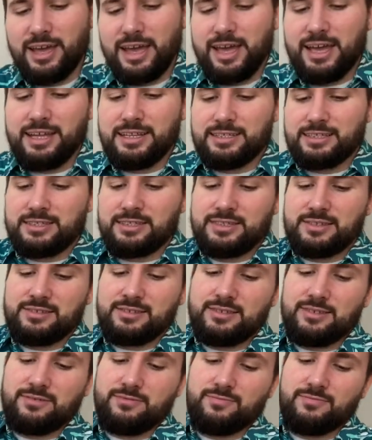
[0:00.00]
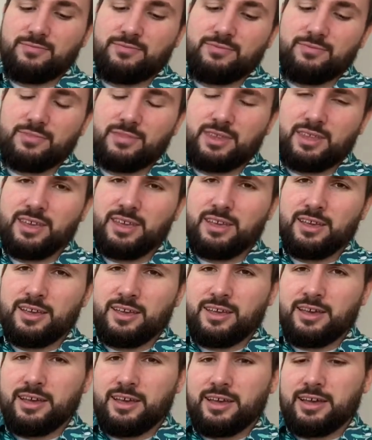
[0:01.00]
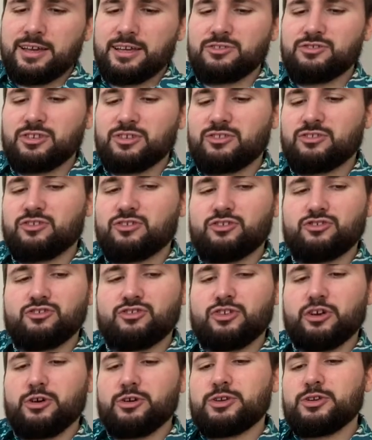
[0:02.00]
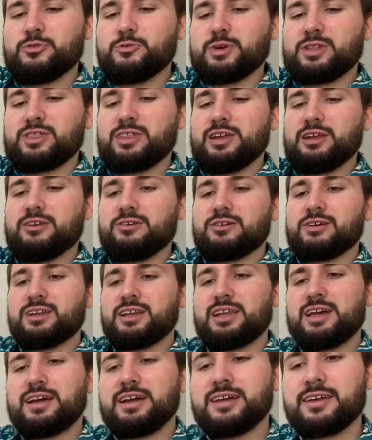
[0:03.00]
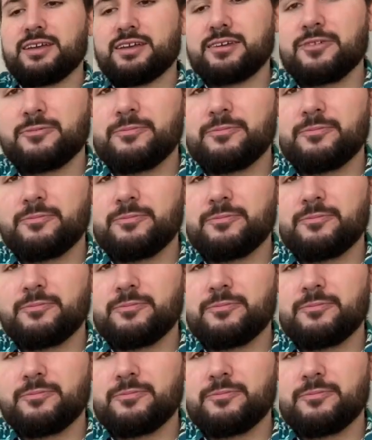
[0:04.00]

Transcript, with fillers: and i just show you what they look like.